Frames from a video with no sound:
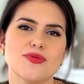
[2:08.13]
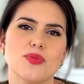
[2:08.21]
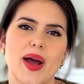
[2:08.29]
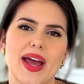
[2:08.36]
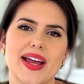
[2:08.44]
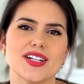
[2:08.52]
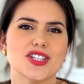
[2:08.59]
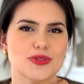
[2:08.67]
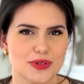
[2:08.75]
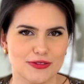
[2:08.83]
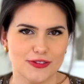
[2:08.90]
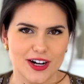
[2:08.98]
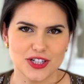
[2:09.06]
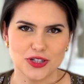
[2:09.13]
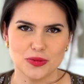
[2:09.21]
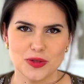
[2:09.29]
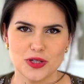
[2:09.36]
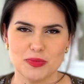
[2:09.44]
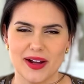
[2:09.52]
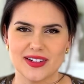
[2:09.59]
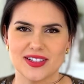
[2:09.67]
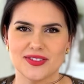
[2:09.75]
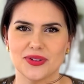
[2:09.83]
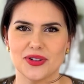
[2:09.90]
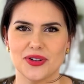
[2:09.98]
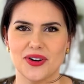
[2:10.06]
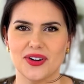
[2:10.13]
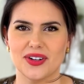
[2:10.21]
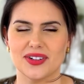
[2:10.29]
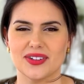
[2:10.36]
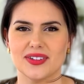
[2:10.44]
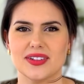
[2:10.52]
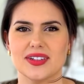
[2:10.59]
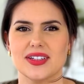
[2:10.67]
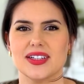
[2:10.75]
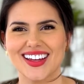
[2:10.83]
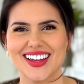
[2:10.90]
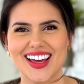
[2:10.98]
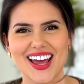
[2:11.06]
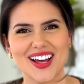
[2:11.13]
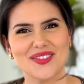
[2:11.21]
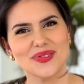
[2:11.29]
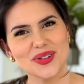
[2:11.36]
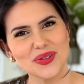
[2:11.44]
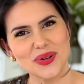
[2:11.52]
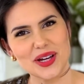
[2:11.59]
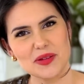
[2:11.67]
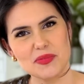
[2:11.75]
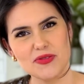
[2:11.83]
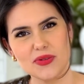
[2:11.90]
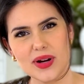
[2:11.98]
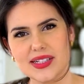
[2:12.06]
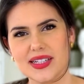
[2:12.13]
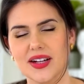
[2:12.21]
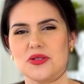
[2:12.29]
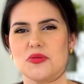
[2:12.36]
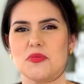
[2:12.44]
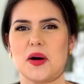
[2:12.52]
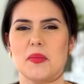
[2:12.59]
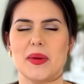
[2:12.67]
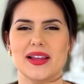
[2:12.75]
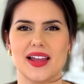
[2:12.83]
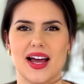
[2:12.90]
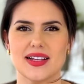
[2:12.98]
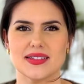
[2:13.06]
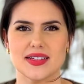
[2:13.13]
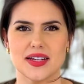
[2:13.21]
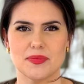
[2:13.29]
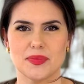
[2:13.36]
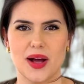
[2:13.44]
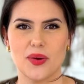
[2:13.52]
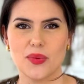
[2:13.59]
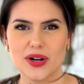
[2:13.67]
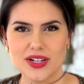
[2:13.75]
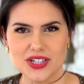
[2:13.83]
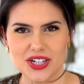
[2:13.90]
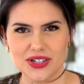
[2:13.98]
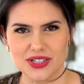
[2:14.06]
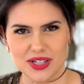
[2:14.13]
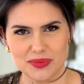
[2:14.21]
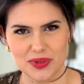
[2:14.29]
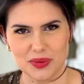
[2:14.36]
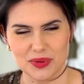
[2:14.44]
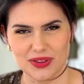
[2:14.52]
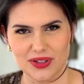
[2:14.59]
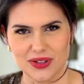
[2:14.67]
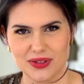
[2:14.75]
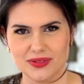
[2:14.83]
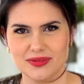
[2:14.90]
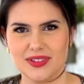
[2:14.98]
way to refresh your perspective on your art. And real quick, before I tell you about my last tip, I want to share something with you.